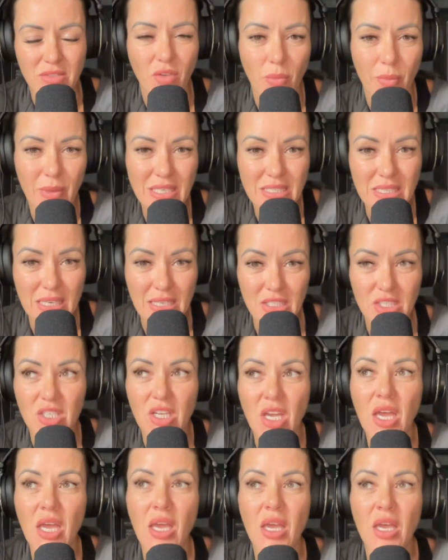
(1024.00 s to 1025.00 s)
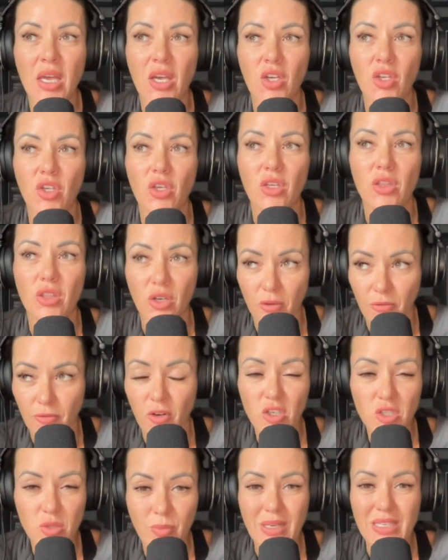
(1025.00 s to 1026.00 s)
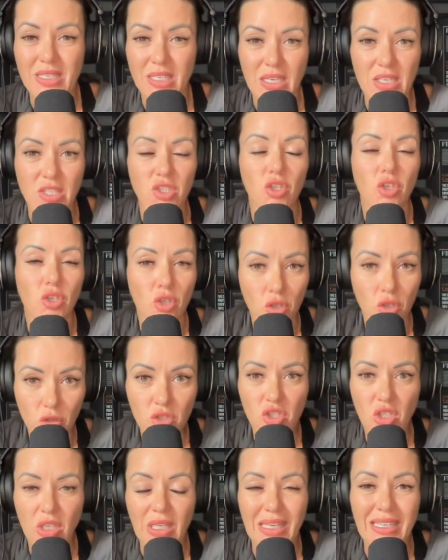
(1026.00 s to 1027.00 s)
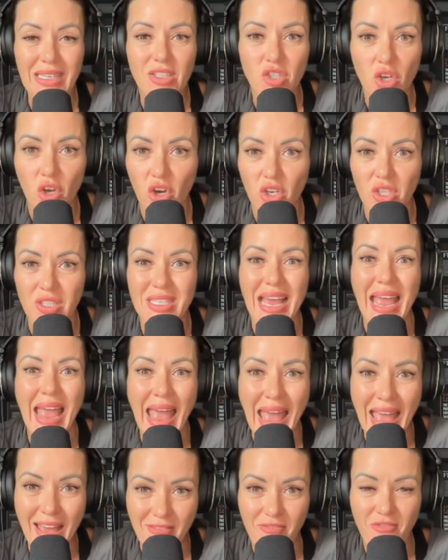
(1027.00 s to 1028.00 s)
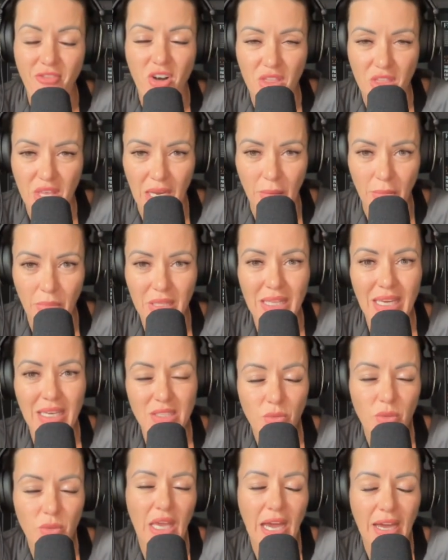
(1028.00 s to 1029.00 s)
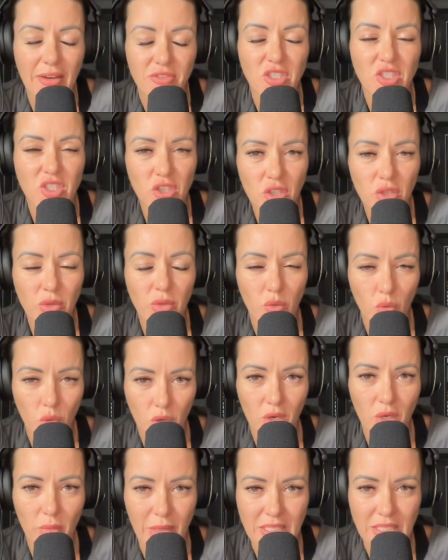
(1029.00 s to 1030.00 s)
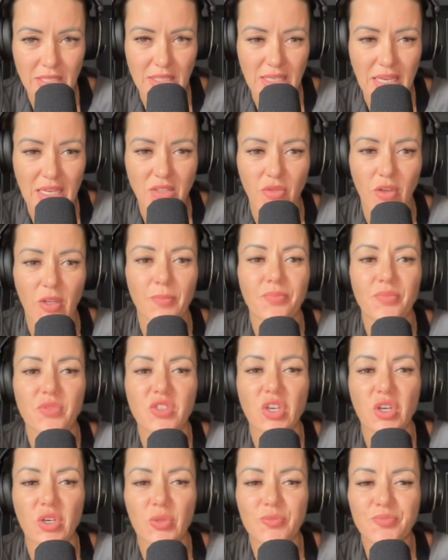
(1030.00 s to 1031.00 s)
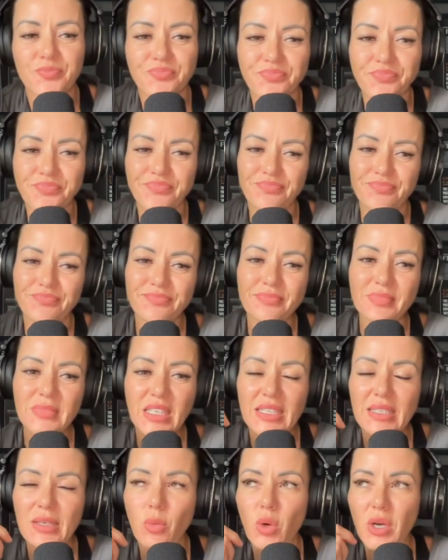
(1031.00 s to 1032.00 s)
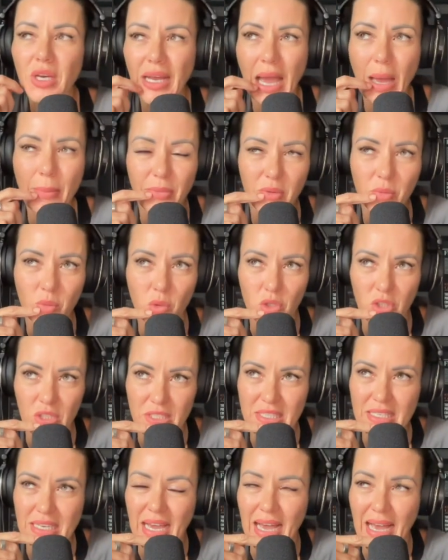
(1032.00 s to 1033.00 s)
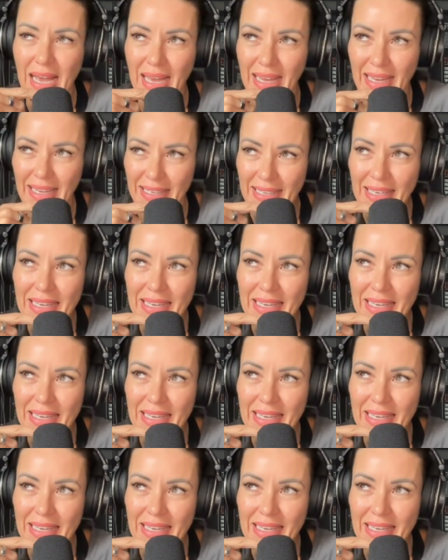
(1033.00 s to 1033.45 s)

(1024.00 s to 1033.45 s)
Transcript: business, their first business usually does everything. But that's what you have to do in order to be successful. So what happened was I,